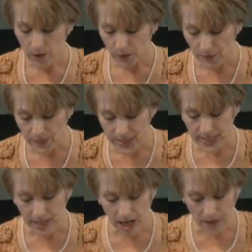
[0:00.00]
From
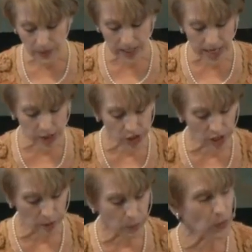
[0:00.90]
this
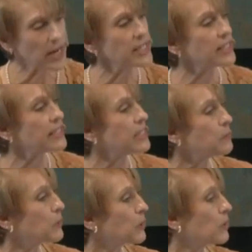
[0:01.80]
combination, our
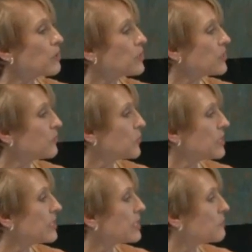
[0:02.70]
priceless pearls of
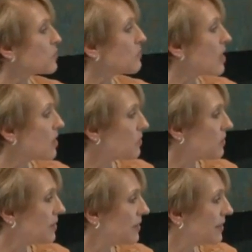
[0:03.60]
wisdom grow.
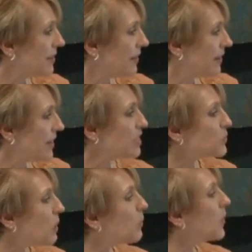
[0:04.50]

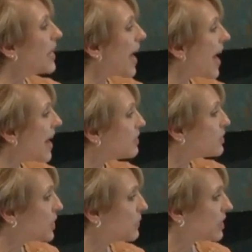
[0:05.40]
It's what we add
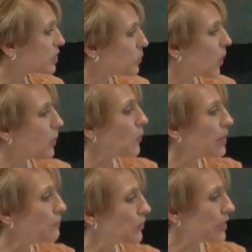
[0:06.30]
to it. It's what
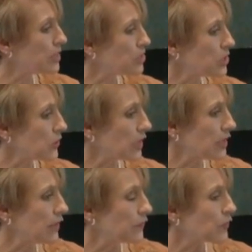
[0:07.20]
we bring to it.
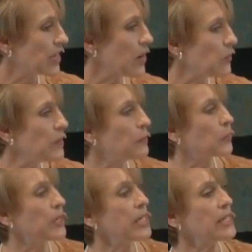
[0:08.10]
Can we
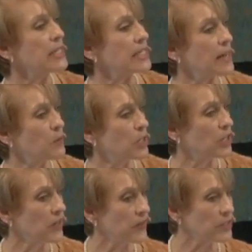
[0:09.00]
bring some
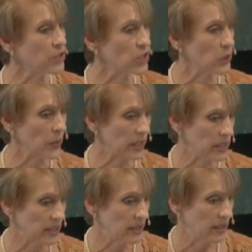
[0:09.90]
courage to
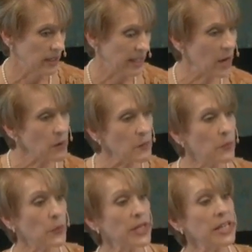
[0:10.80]
it? Can we
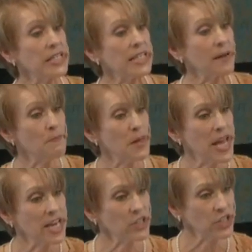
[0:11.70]
bring some
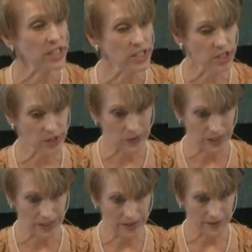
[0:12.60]
patience to it?